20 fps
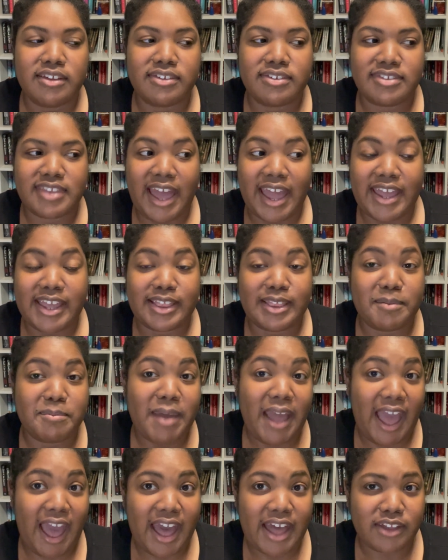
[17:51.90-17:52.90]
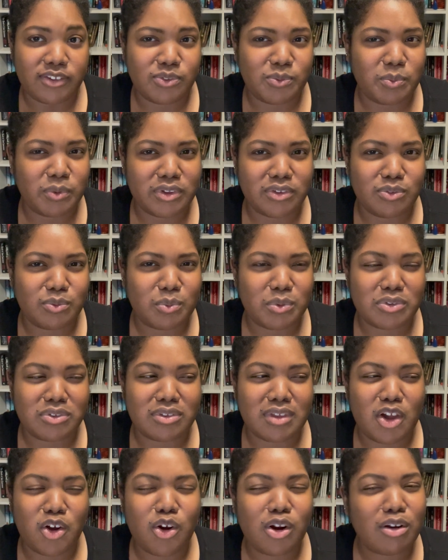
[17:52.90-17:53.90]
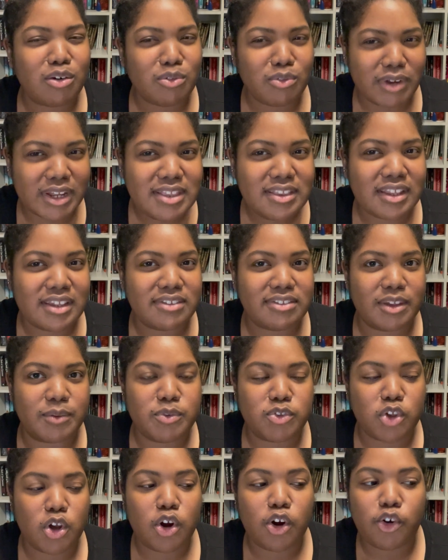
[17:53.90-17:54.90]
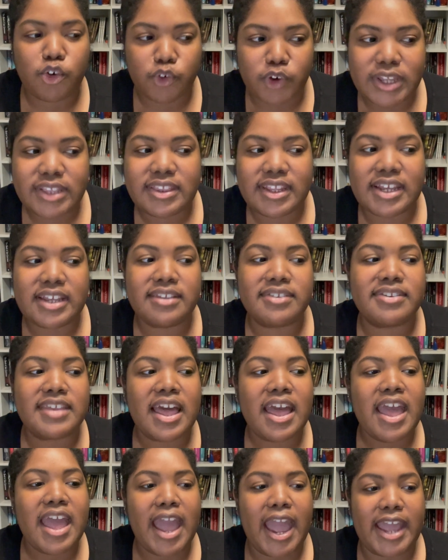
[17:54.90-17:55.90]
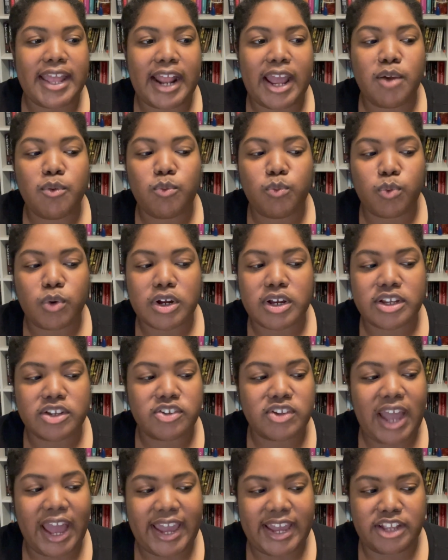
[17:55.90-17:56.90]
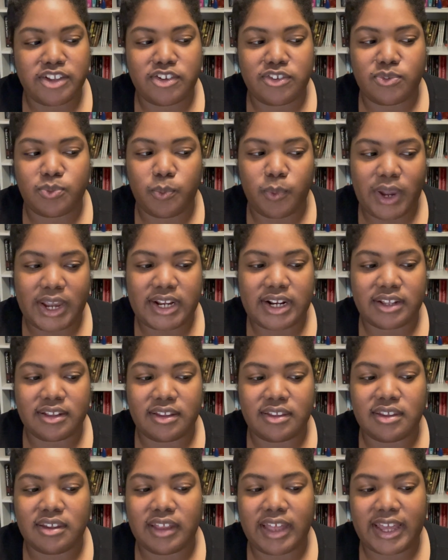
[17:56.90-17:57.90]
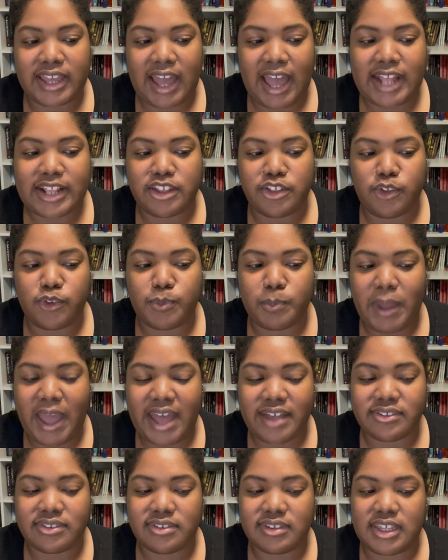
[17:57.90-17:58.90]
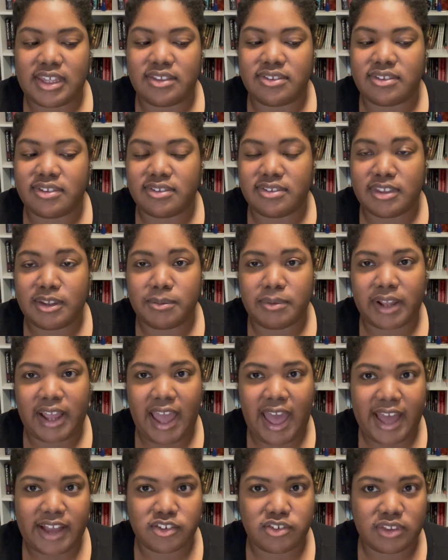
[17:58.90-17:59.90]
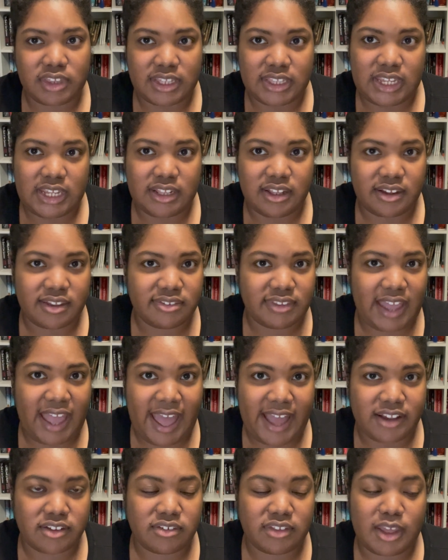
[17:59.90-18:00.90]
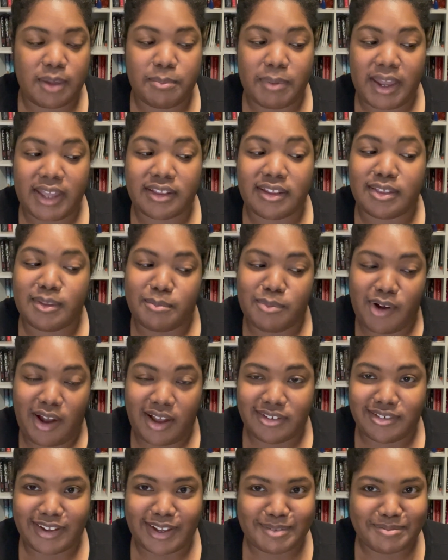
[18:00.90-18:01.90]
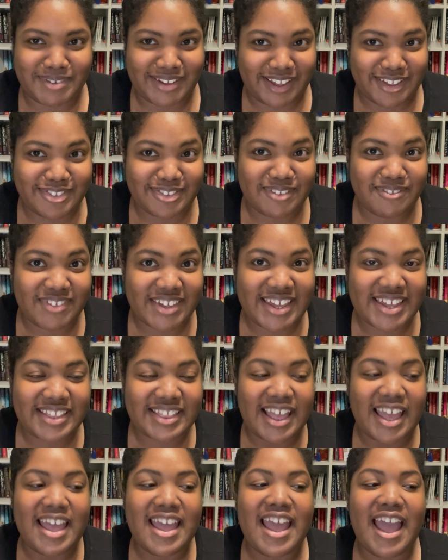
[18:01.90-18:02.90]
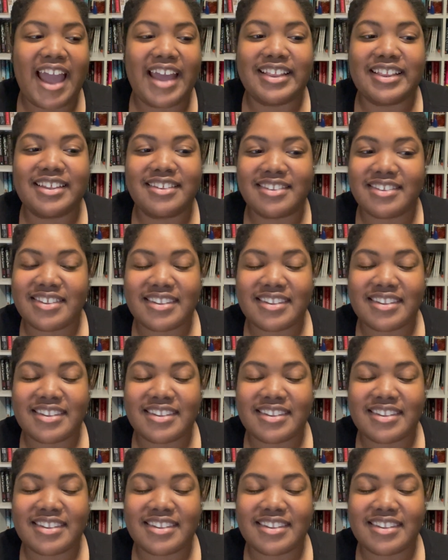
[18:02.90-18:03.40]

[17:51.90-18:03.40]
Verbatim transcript: set in the past was was horrendous it was horrendous and i wish i had just waited until i got to this past singing to see what i actually needed because i actually abandoned the project because of it and this is